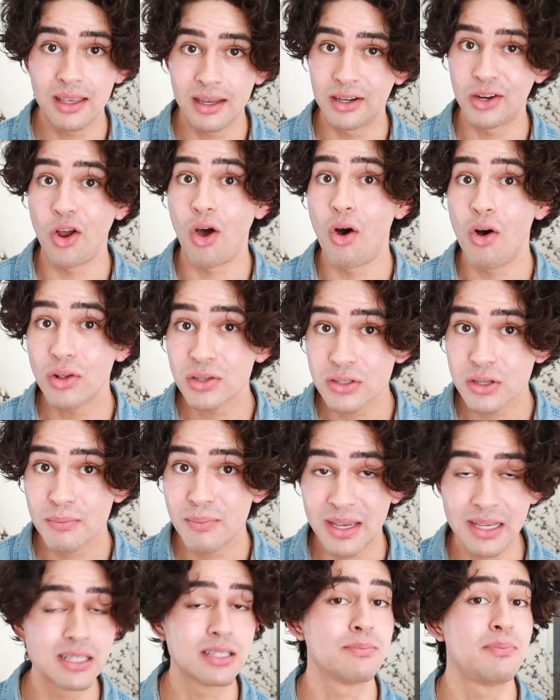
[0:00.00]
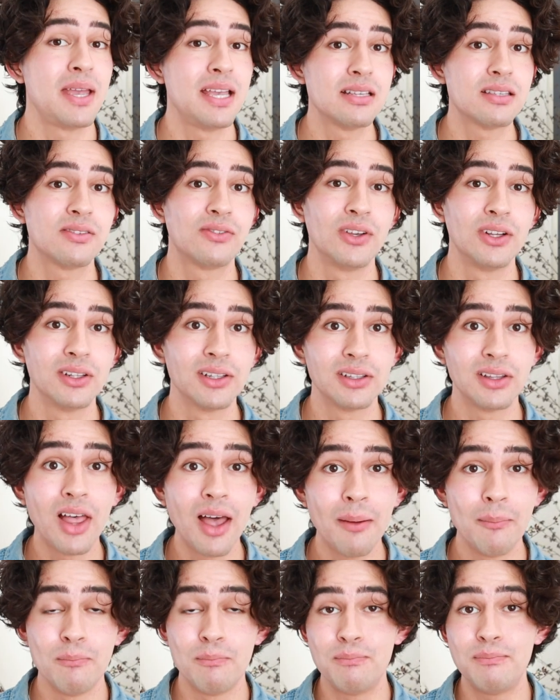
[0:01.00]
they can also make a space feel a
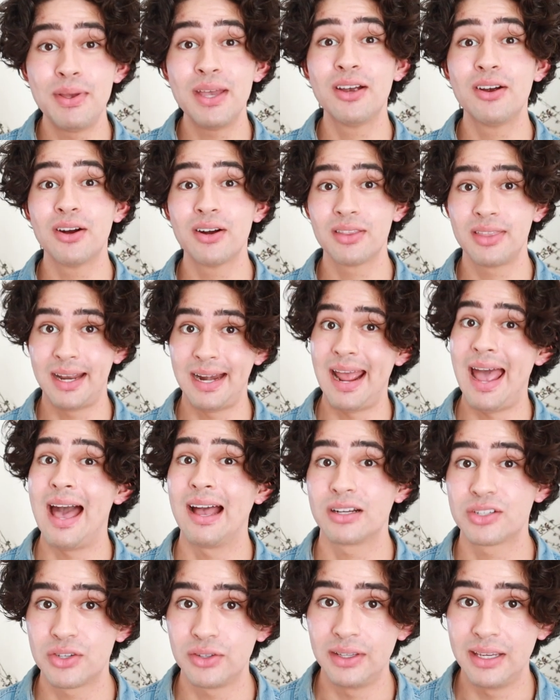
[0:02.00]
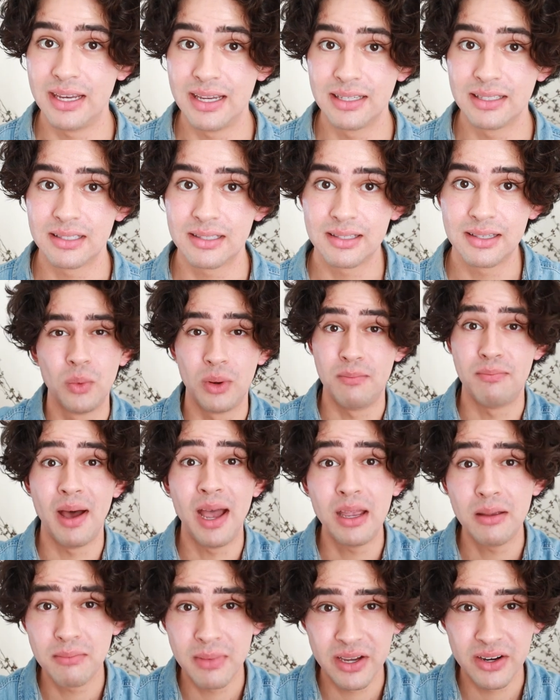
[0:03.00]
lot bigger than it actually is. When
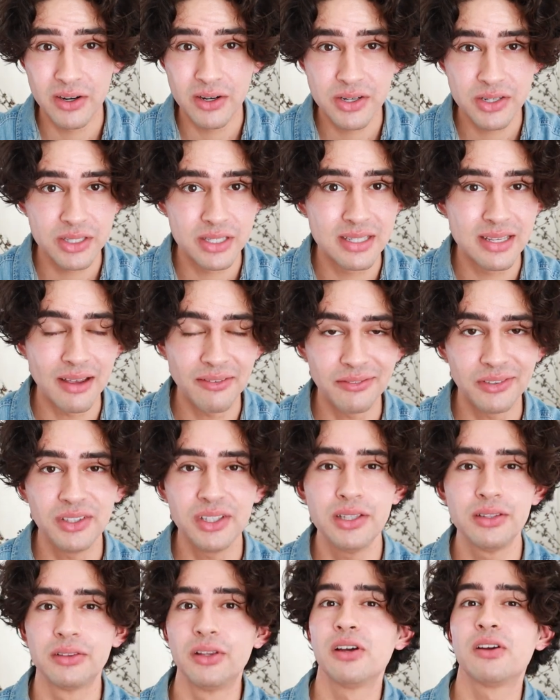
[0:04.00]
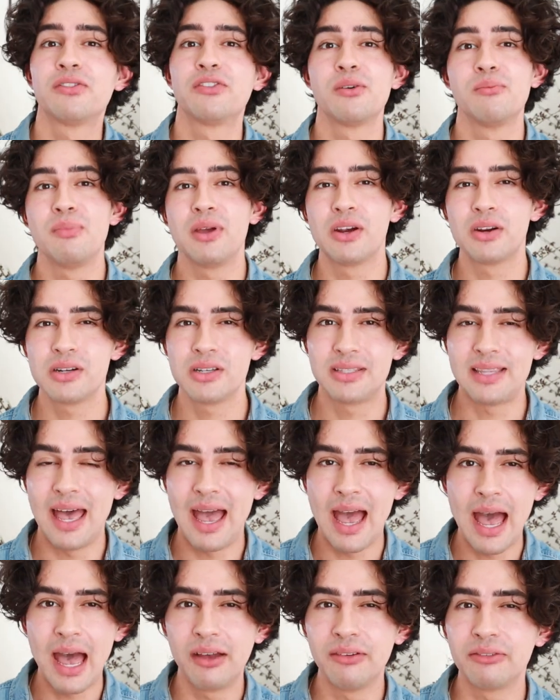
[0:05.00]
buying mirrors, definitely look for mirrors
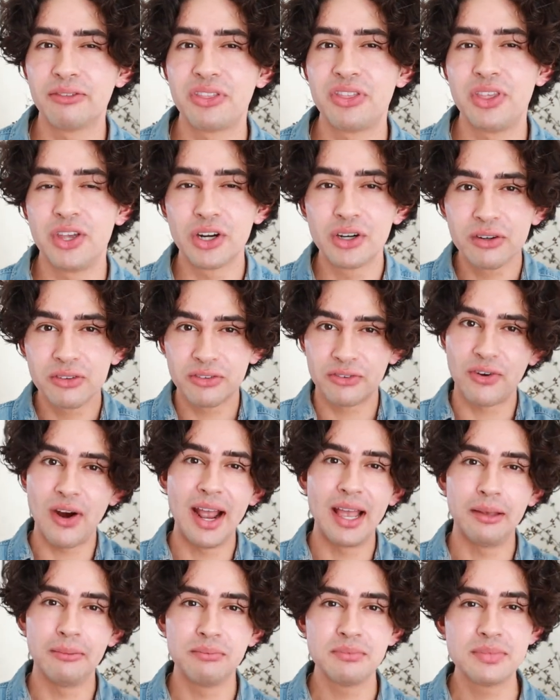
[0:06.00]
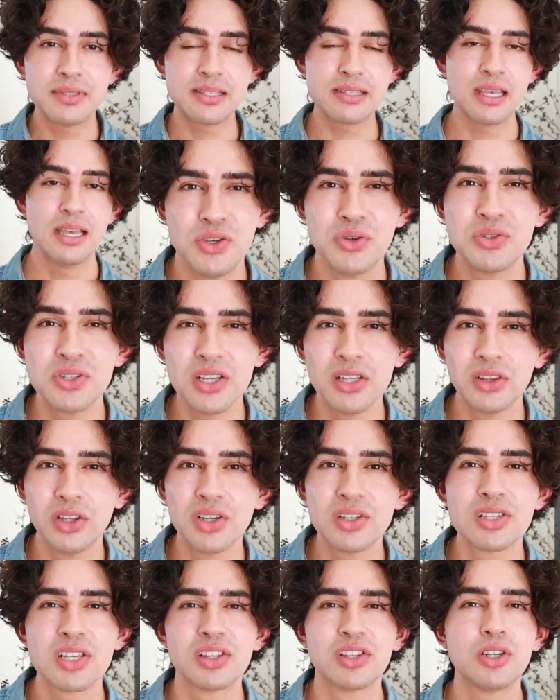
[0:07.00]
that have thinner frames. It usually
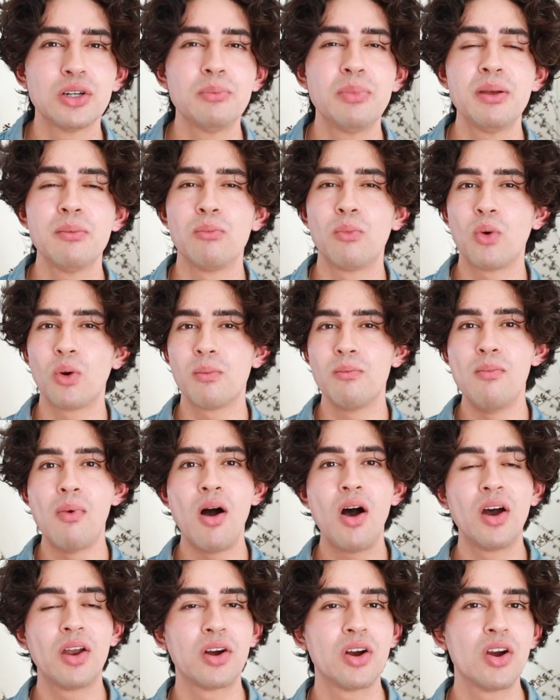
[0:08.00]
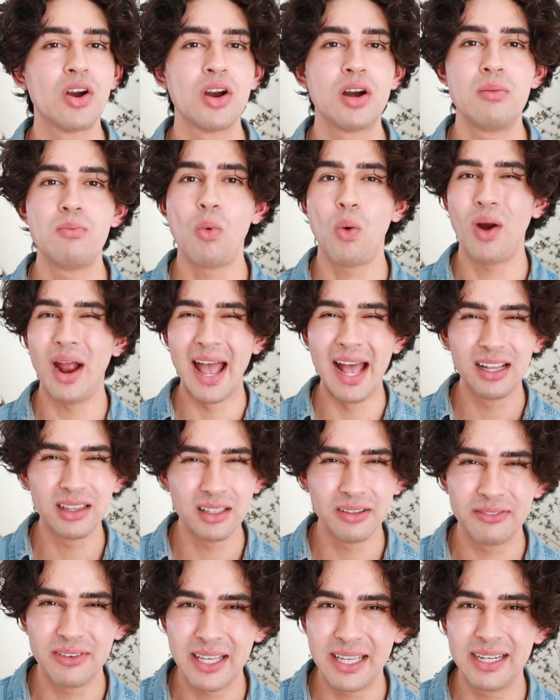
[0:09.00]
looks a little bit more modern, more
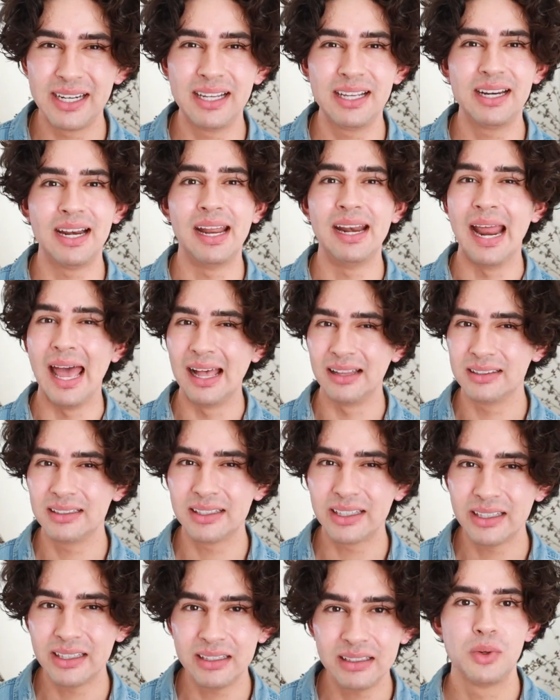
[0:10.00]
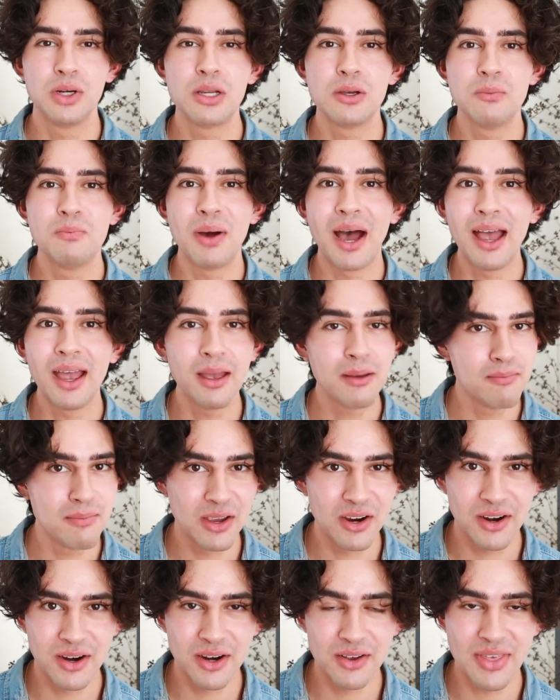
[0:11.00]
elevated and elegant. When you buy a
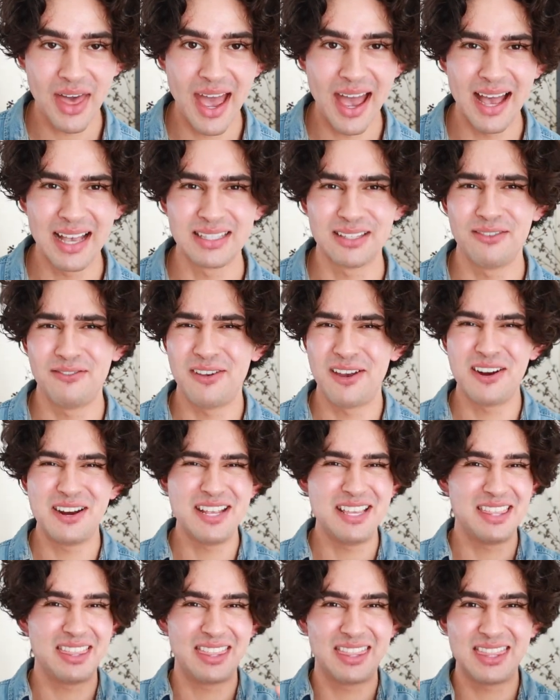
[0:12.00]
mirror that has a very